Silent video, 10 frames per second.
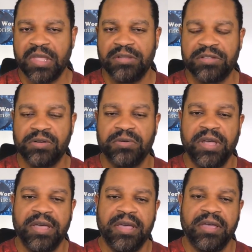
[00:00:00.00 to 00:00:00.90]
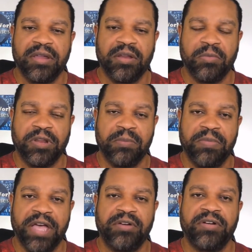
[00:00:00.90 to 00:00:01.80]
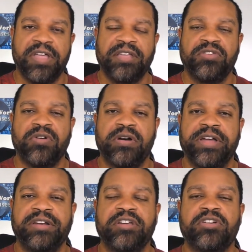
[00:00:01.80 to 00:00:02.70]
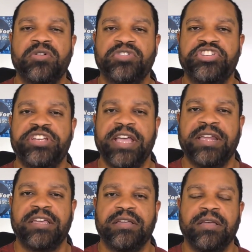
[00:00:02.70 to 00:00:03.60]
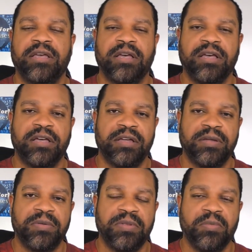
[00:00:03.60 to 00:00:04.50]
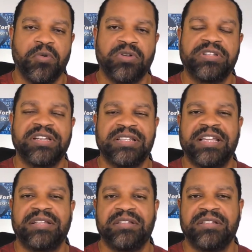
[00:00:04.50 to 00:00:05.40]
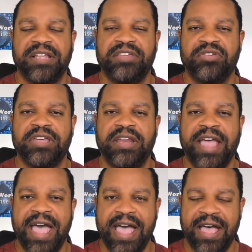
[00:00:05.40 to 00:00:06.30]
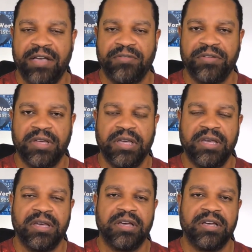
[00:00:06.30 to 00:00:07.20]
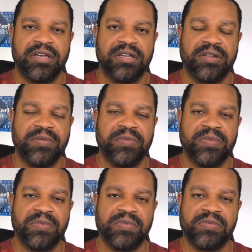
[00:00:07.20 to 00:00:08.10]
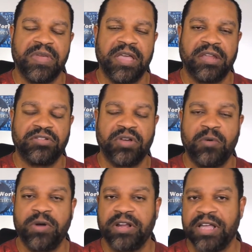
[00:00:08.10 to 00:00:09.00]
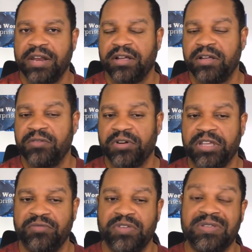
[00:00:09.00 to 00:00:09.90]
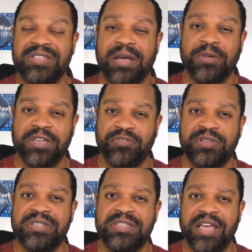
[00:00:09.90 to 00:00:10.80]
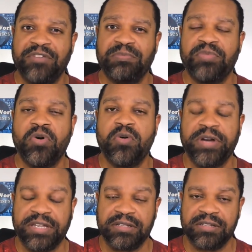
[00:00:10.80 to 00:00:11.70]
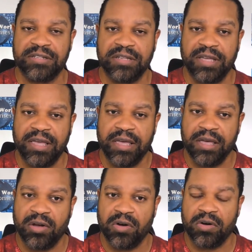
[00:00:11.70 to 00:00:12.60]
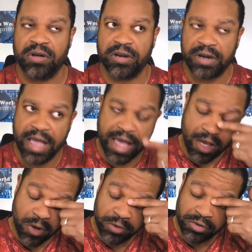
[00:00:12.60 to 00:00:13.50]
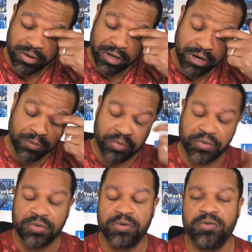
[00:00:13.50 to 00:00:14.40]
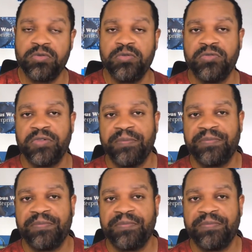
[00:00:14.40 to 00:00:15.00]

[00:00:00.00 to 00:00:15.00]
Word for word: so the, the better that you are at negotiating, uh, the more successes that you can have. Um, and so I want to kind of cover, give you, I'm gonna give you seven points on how you can improve